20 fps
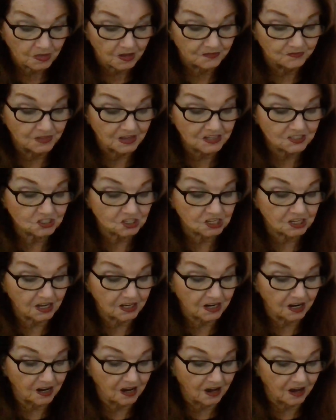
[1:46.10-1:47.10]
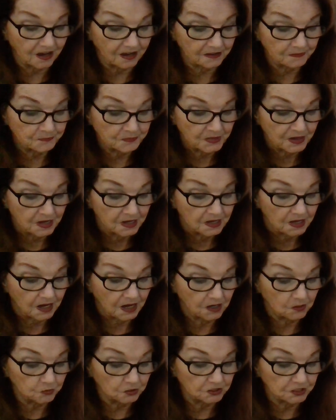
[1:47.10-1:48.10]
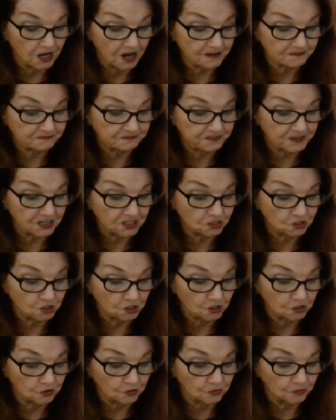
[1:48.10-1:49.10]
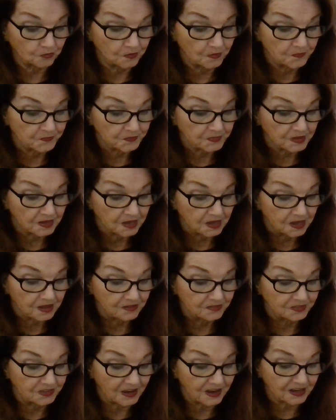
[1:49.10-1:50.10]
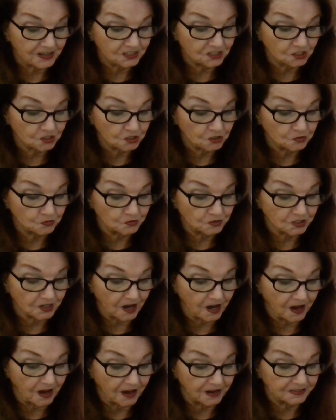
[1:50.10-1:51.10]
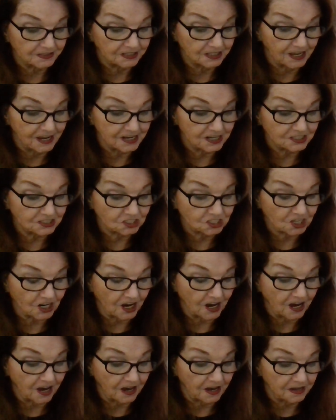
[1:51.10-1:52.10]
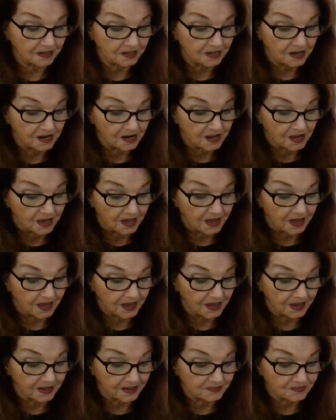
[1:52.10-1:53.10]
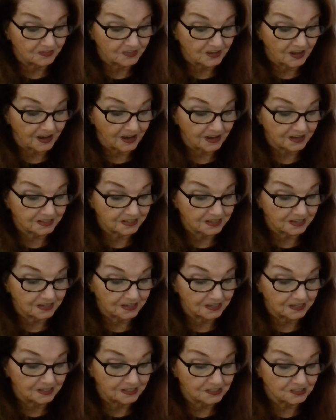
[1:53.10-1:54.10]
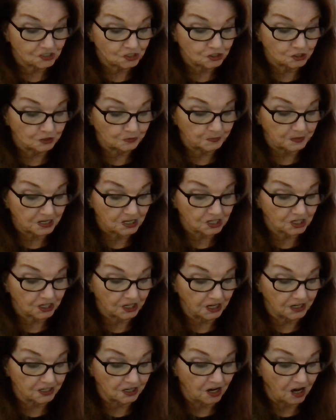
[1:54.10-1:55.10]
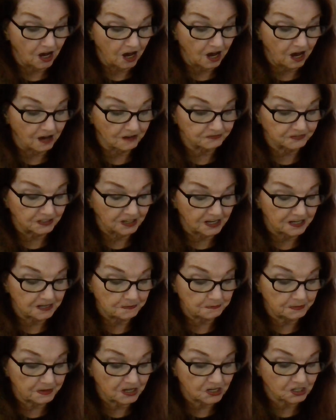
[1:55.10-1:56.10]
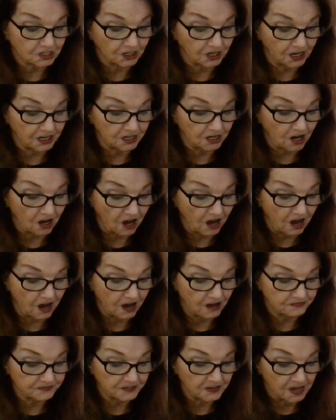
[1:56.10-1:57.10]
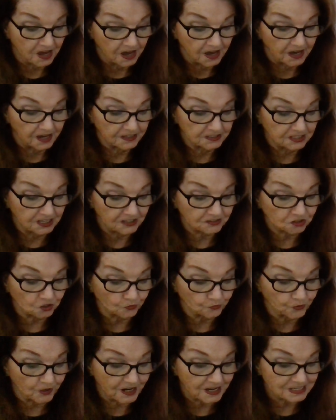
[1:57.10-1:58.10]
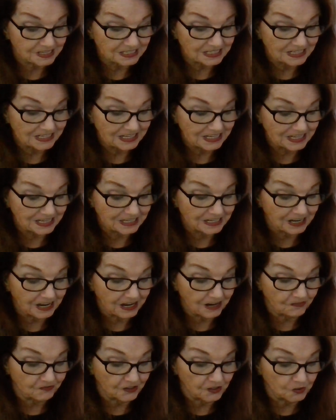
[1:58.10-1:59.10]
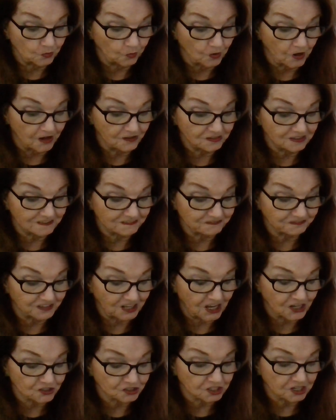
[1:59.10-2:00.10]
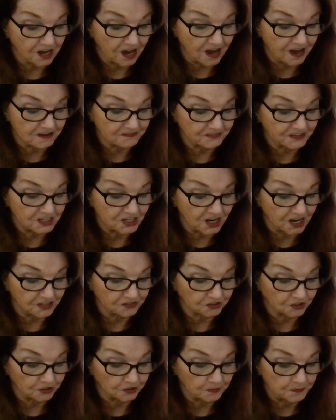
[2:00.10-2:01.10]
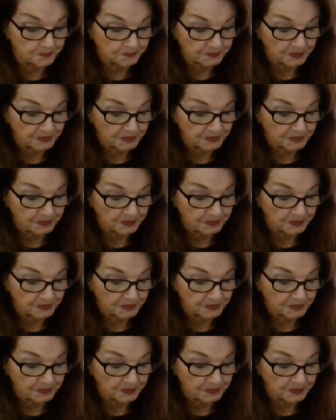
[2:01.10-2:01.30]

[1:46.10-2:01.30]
Then said I, I will not feed you, that you die, let it die, and that is to be cut off, let it be cut off and let the rest eat every one the flesh of another.